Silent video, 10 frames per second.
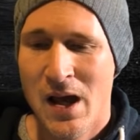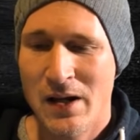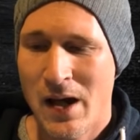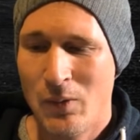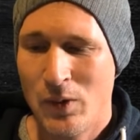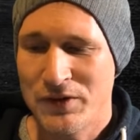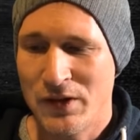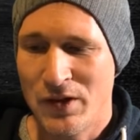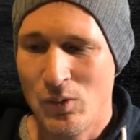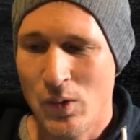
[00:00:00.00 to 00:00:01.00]
I, I, will
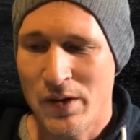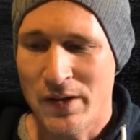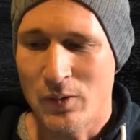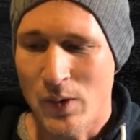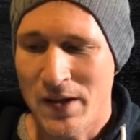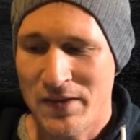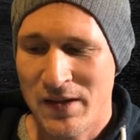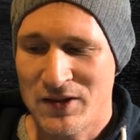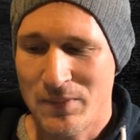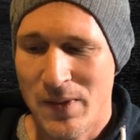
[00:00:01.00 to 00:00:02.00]
tell you one of the great
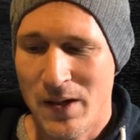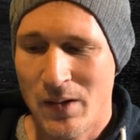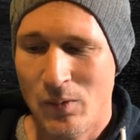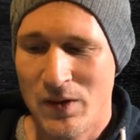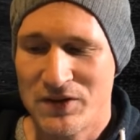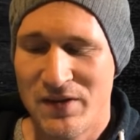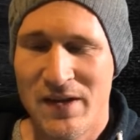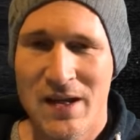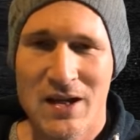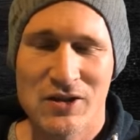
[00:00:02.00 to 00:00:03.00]
things about it was
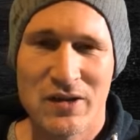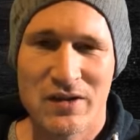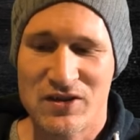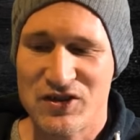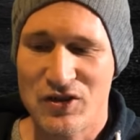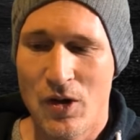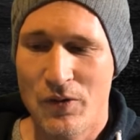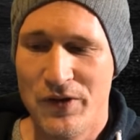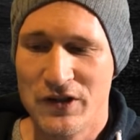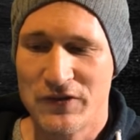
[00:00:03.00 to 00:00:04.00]
they actually
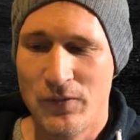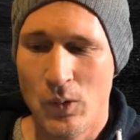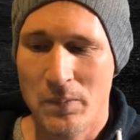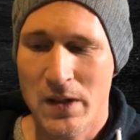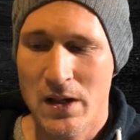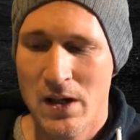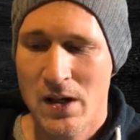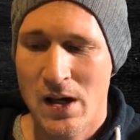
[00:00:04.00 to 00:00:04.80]
installed this for me.